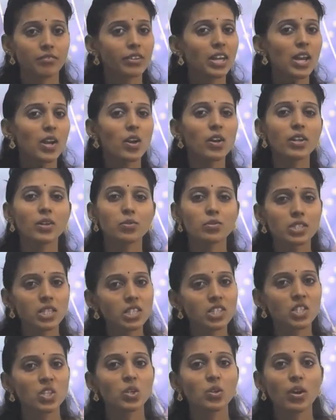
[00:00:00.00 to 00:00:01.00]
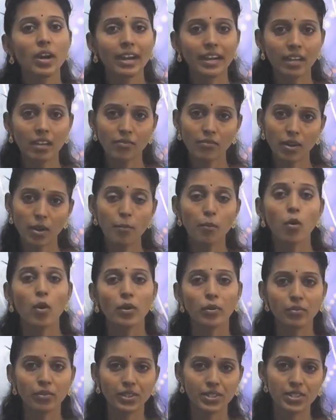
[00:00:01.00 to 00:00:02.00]
We are not using 0 angle from
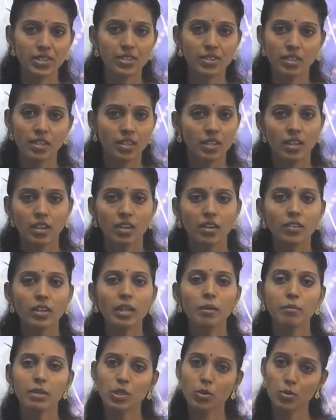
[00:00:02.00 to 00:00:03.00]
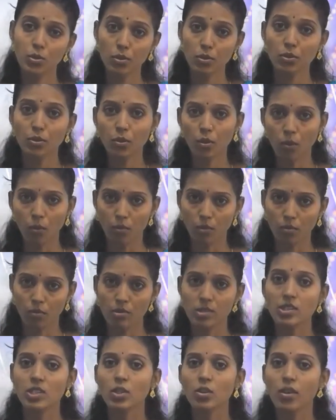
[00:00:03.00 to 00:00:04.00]
onwards. Okay, but you should know
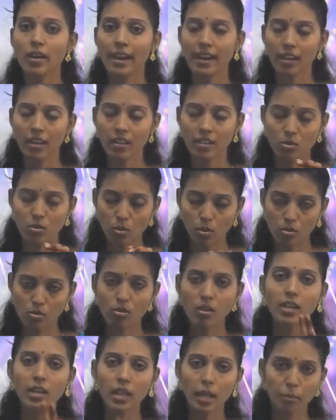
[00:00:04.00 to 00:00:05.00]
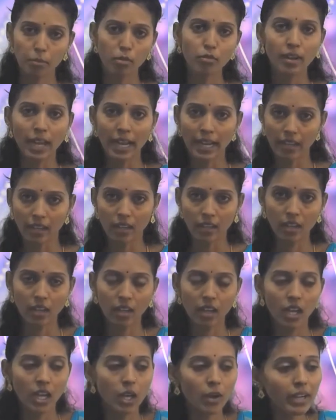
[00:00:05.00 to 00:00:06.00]
0 angle is also a type of angle.
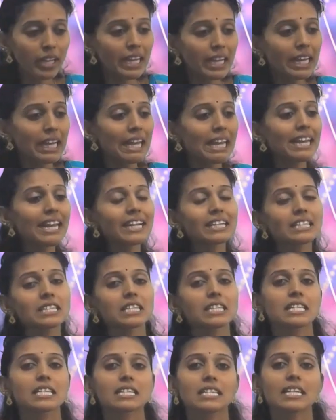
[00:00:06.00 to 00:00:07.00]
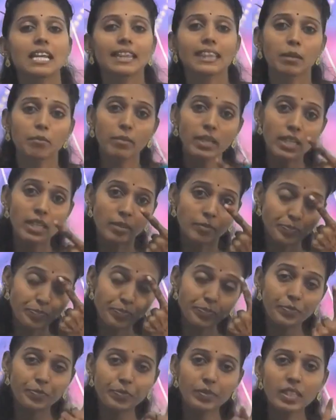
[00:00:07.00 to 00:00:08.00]
Okay, next is nothing but,
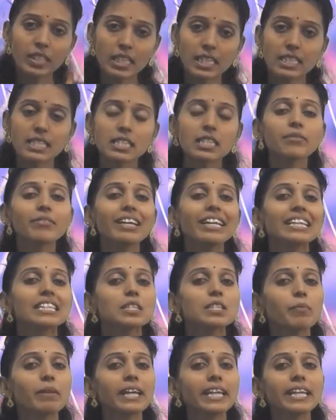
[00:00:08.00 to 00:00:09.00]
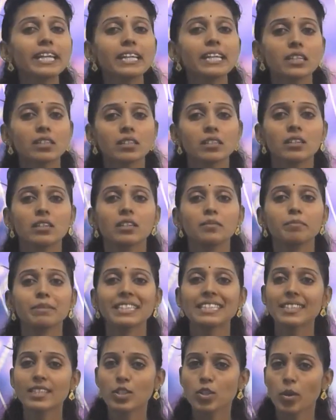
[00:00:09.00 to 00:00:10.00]
see, while explaining in
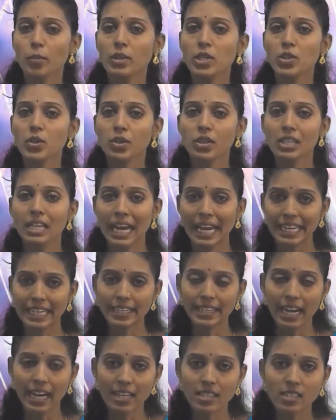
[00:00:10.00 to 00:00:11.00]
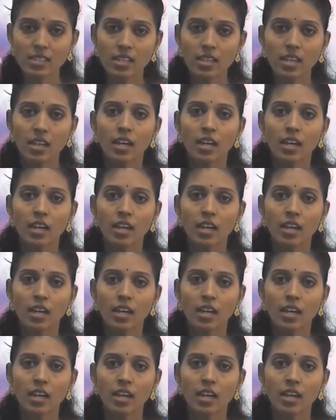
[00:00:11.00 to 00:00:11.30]
basic geometrical ideas,